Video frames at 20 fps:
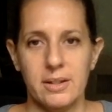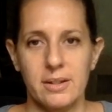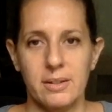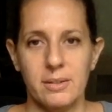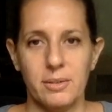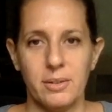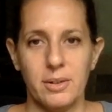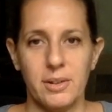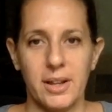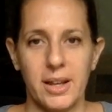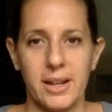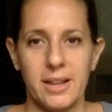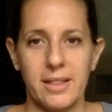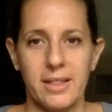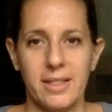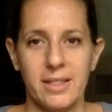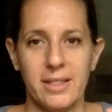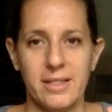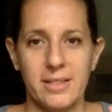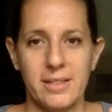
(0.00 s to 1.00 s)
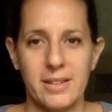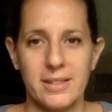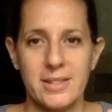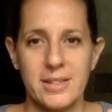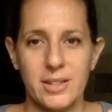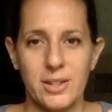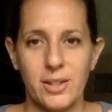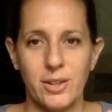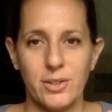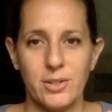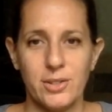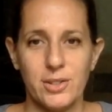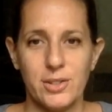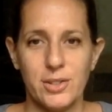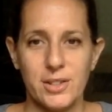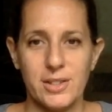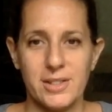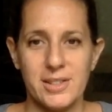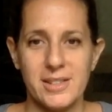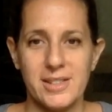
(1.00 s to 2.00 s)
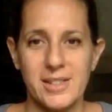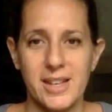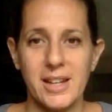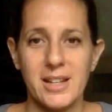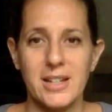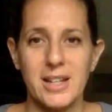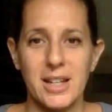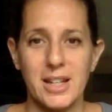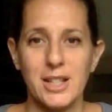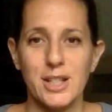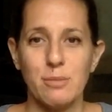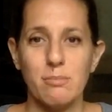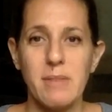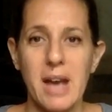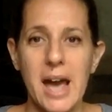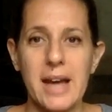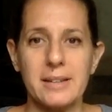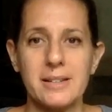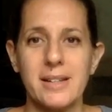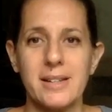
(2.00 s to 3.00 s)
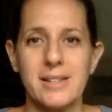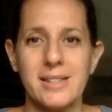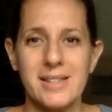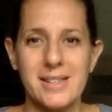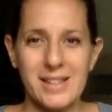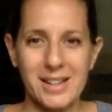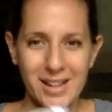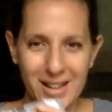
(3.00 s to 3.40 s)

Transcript: we're like this close, just descending into madness.